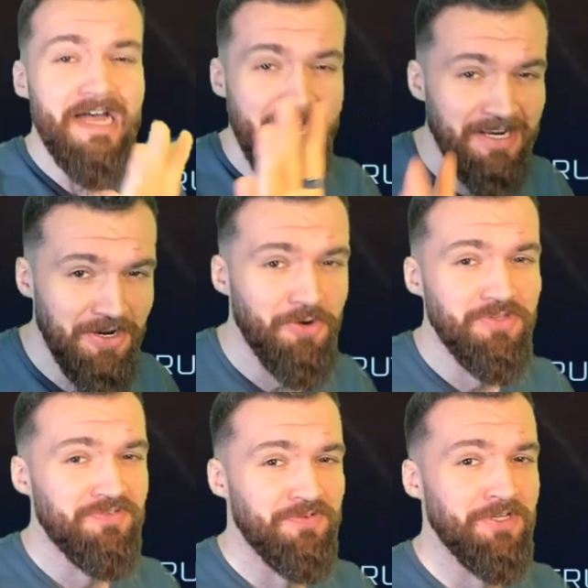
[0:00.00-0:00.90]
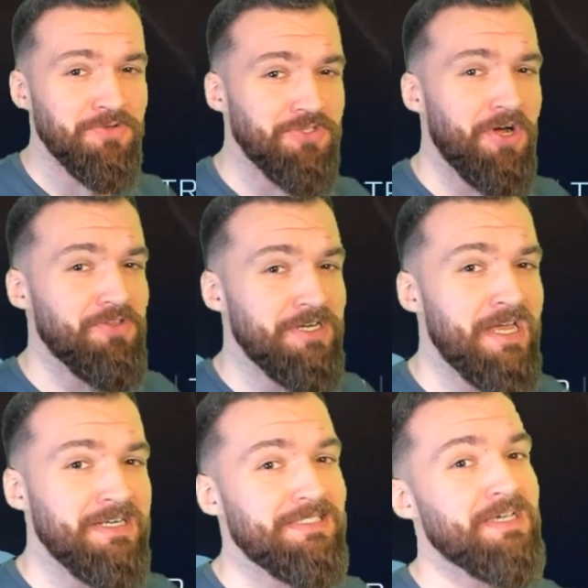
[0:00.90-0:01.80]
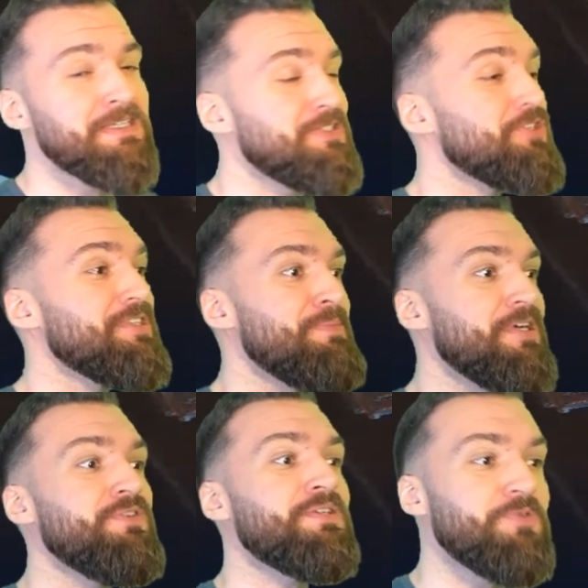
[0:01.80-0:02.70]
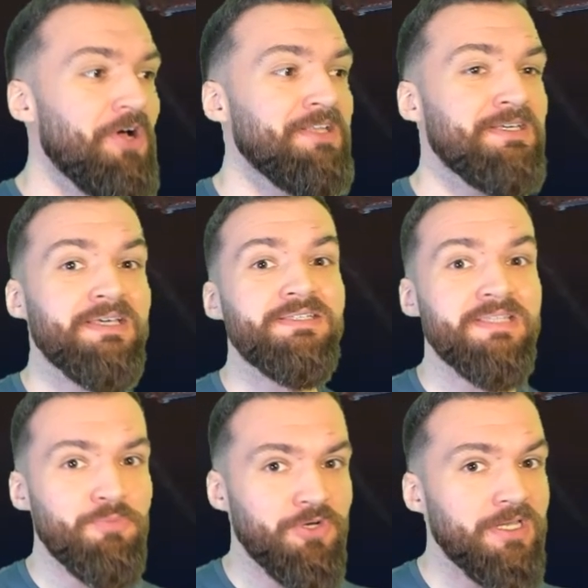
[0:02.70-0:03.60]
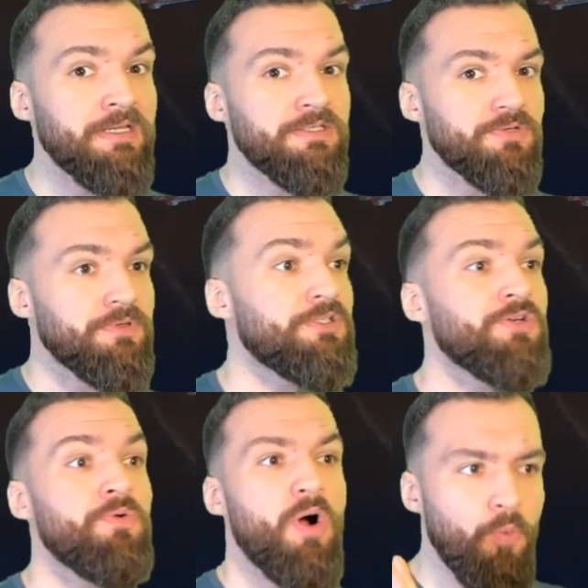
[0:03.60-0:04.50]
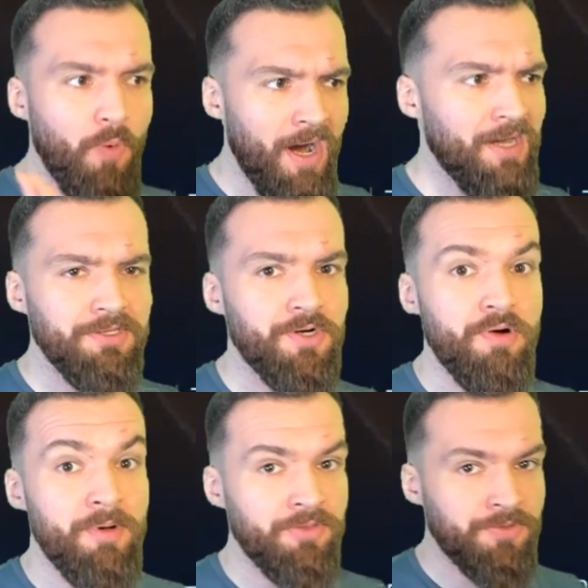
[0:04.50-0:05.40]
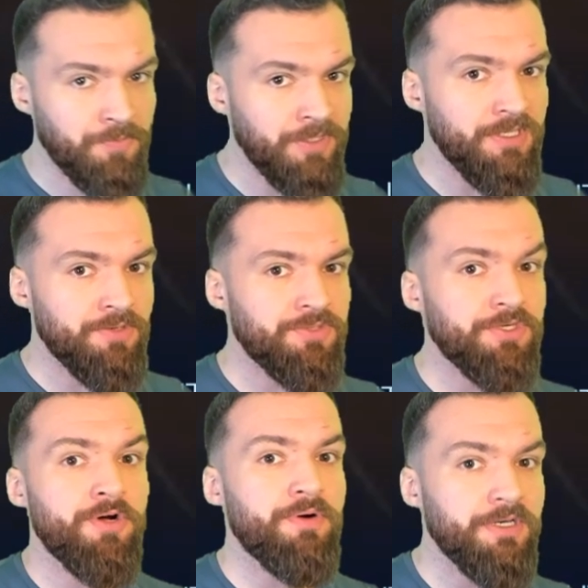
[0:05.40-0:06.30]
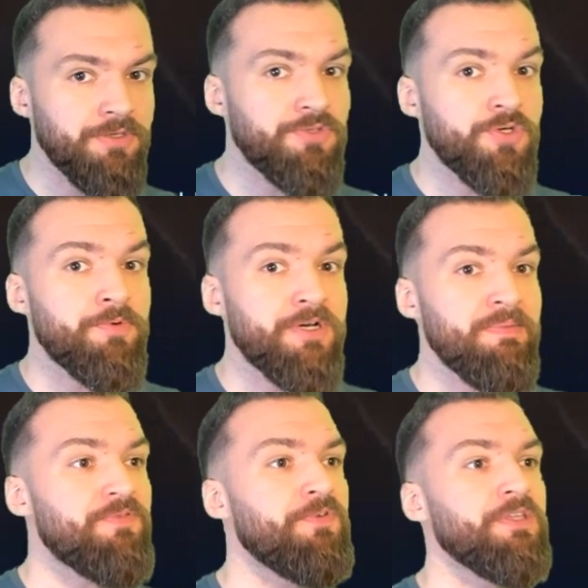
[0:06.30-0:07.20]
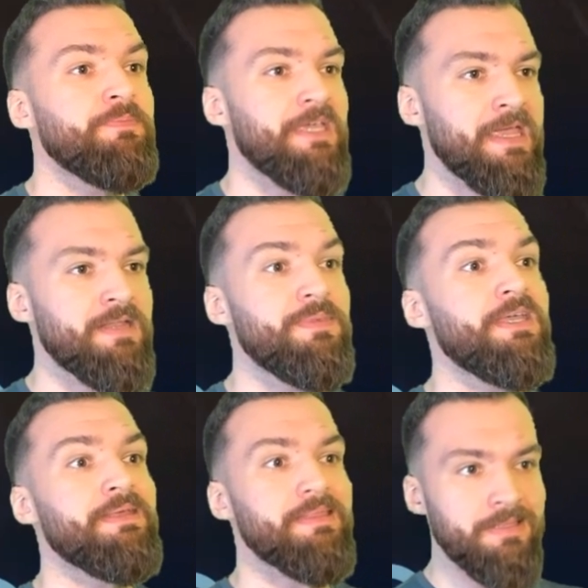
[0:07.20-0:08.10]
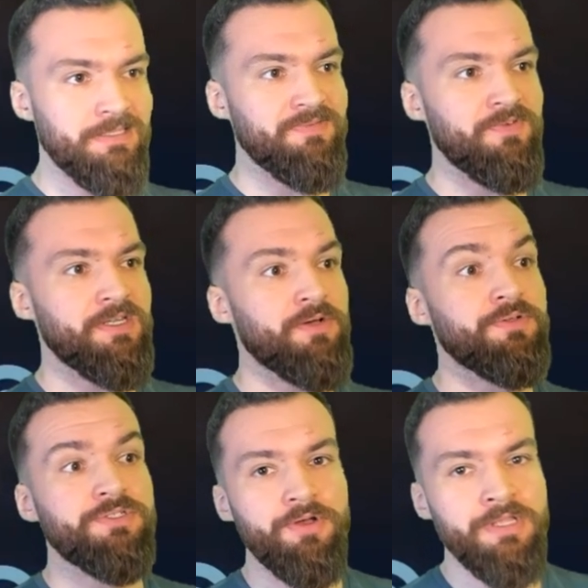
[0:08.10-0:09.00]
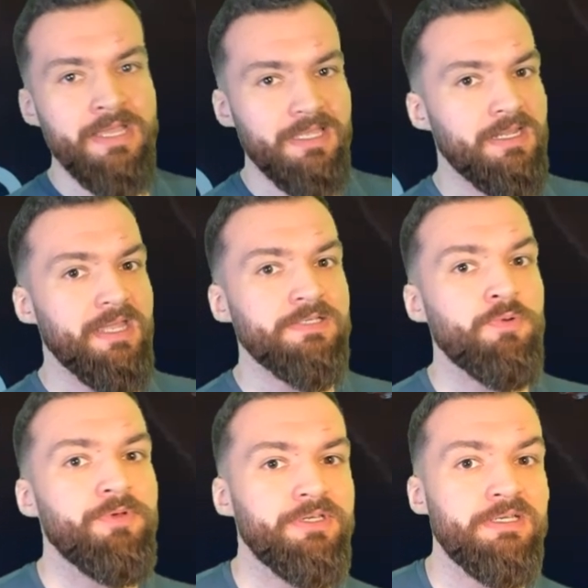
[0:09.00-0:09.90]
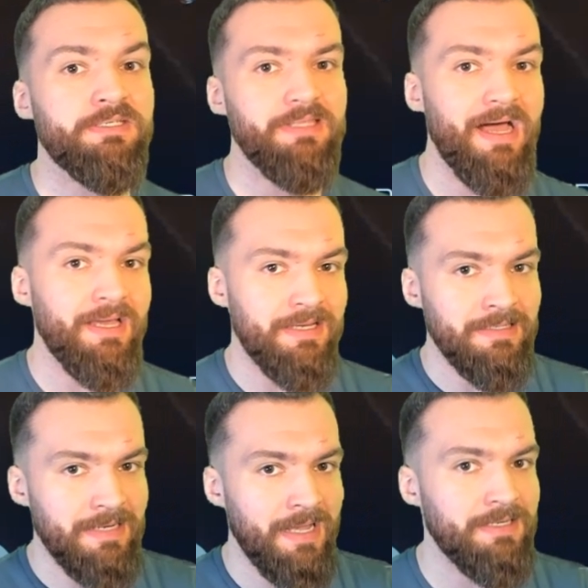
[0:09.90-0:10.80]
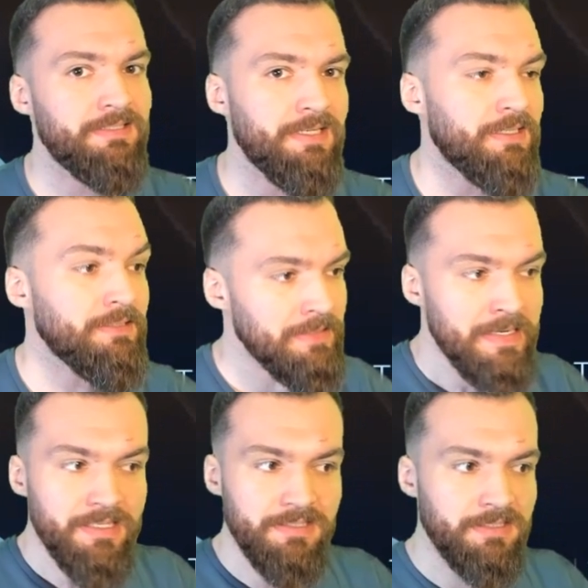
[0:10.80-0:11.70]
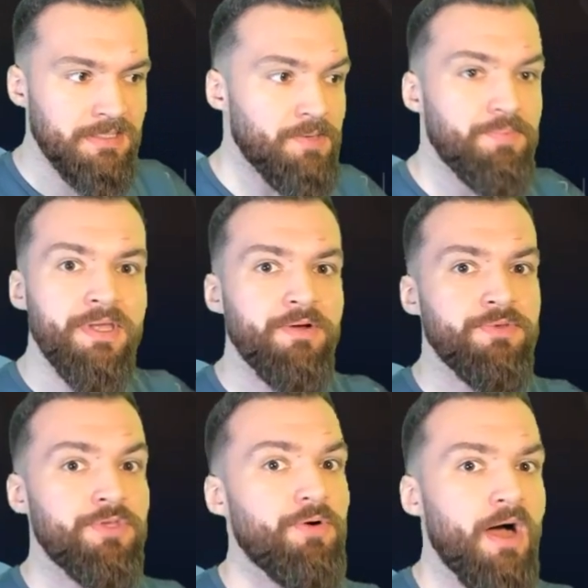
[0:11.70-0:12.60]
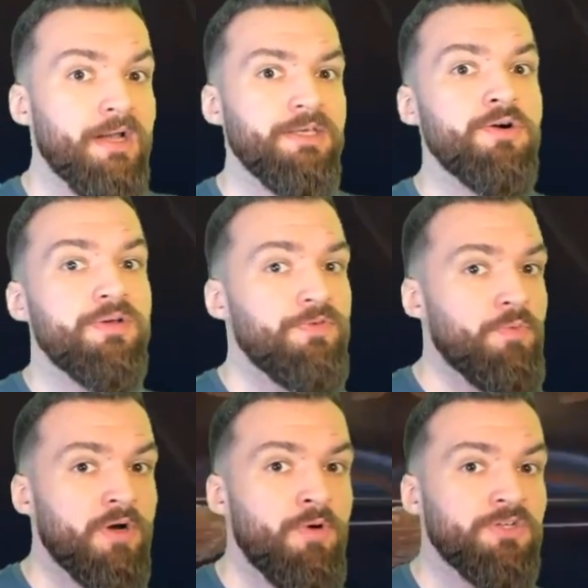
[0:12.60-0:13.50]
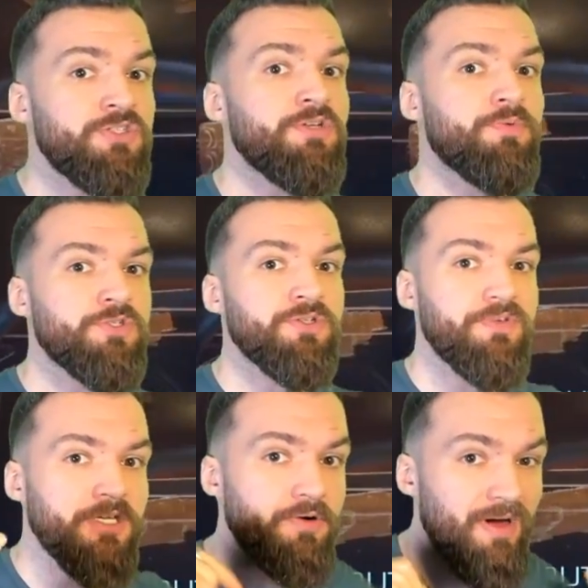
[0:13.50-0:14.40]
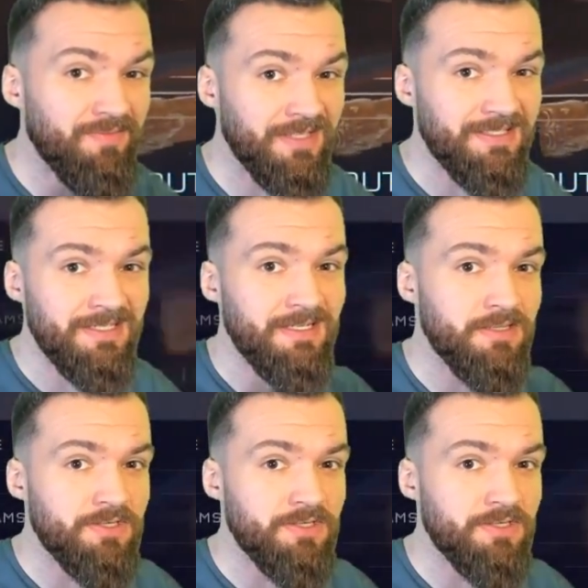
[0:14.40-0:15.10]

I know this video is longer than 90 seconds, just let me give you some context and then we'll get into it. So a while ago, about 3 years ago, a YouTuber named Philip Gann made this video. It's called Enhanced Mobility is a Lie in 90 Seconds. This is it, playing with no audio. If you want to watch the original video, I've linked it in the